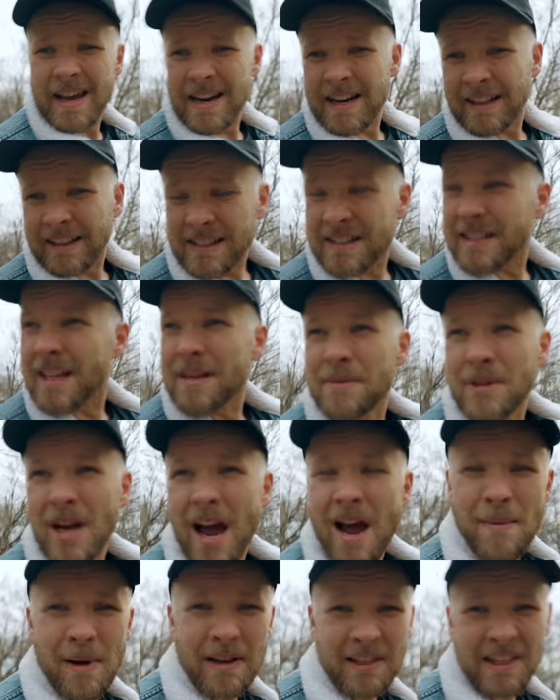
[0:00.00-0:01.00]
And at the same
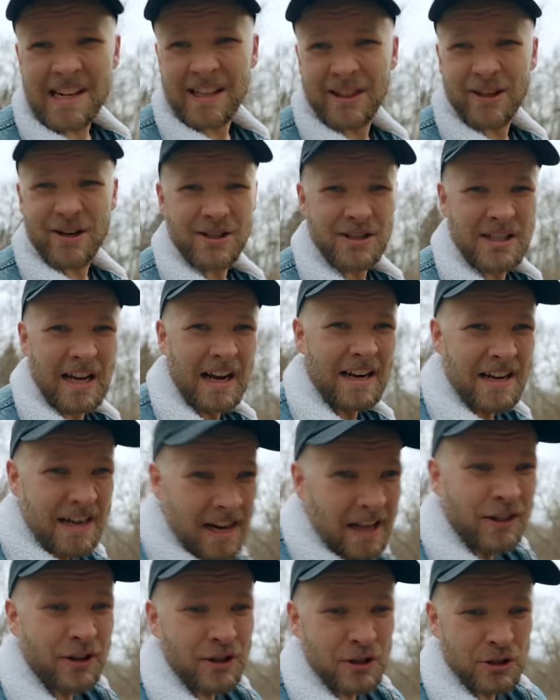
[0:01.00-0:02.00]
time, I think there's
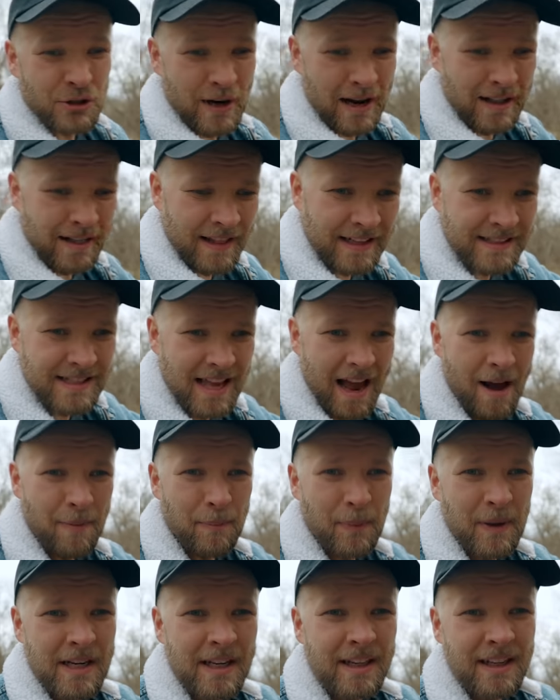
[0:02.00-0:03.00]
another trend that's
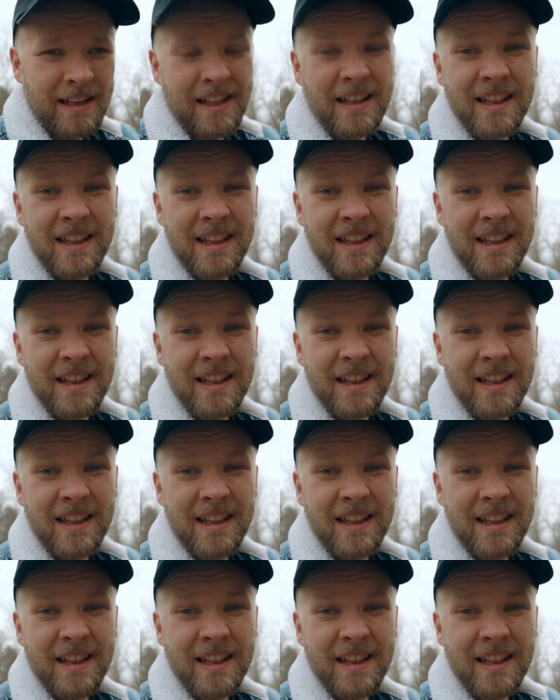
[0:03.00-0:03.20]
happening,